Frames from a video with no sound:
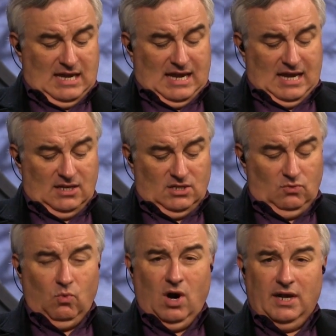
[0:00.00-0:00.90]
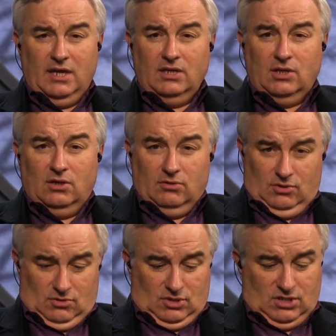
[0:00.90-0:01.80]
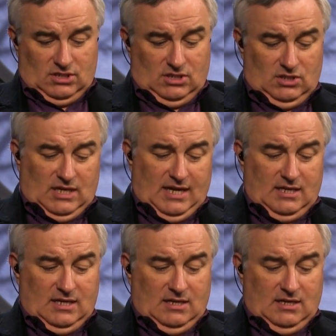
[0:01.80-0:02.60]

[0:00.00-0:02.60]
and you wanna, you know, you're just you like